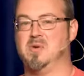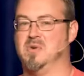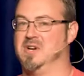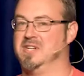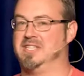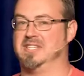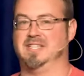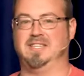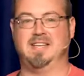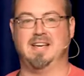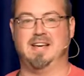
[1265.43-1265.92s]

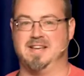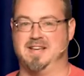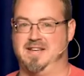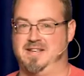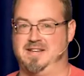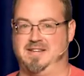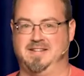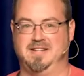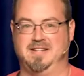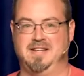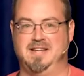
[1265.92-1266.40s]
wasn't done.
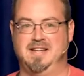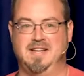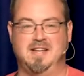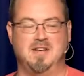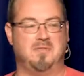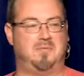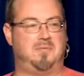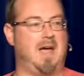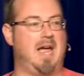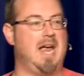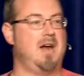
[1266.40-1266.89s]

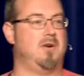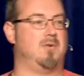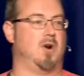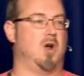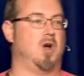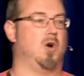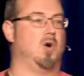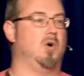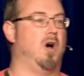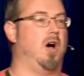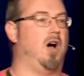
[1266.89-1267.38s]

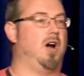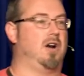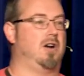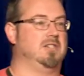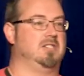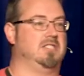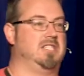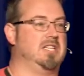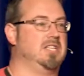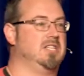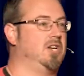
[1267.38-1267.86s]
Pharaoh
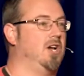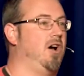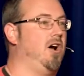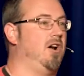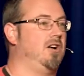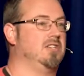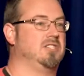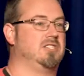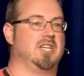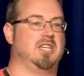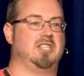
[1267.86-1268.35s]
hardens his
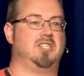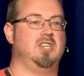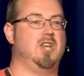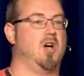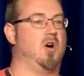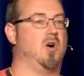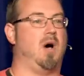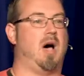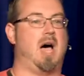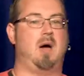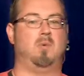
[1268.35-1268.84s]
heart and says,
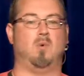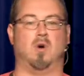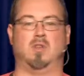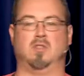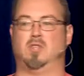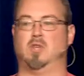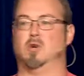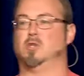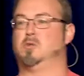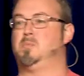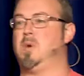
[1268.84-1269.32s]
no, I
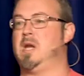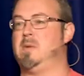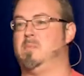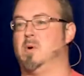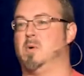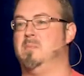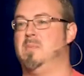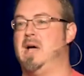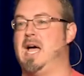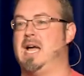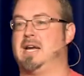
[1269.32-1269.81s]
want those people
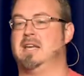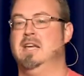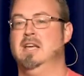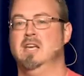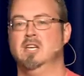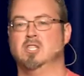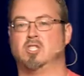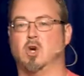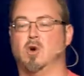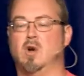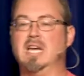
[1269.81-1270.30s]
back.
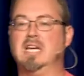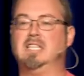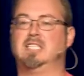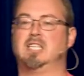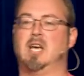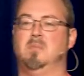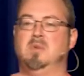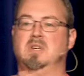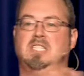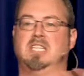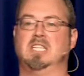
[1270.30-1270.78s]
So he
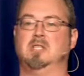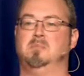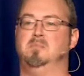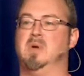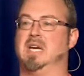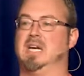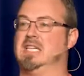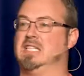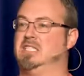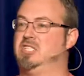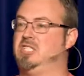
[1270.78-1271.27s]
summons his
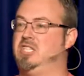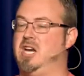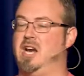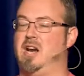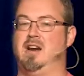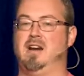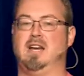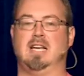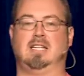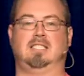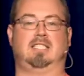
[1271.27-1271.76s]
biggest
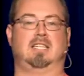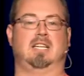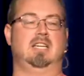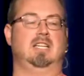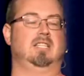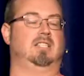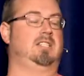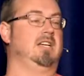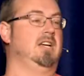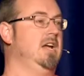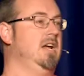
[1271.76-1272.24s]
chariots and
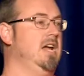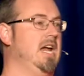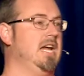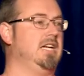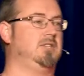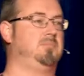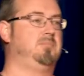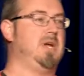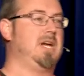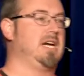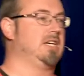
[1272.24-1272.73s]

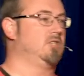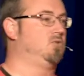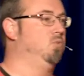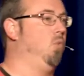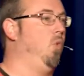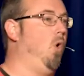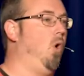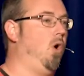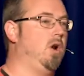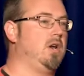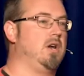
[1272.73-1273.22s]
his biggest
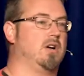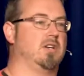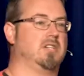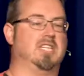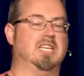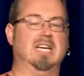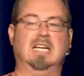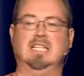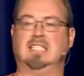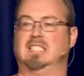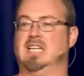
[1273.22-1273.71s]
warriors,
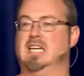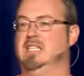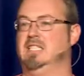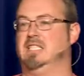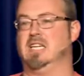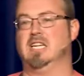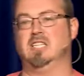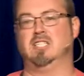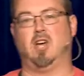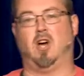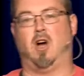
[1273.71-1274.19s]
and he sends
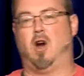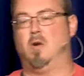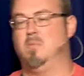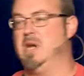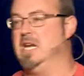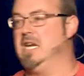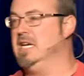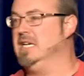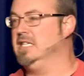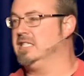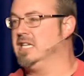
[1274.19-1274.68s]
his army,
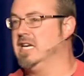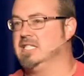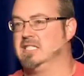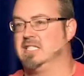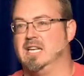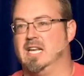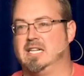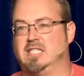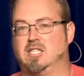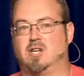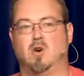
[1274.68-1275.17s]
and he says,
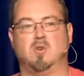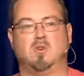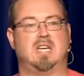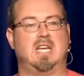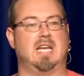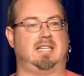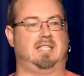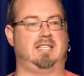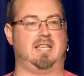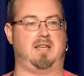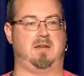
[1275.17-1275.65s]
let's go
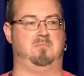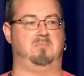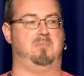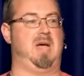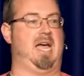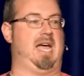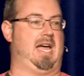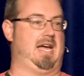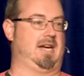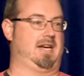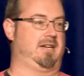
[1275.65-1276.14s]
get them
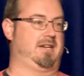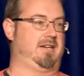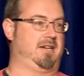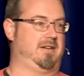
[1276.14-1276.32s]
back.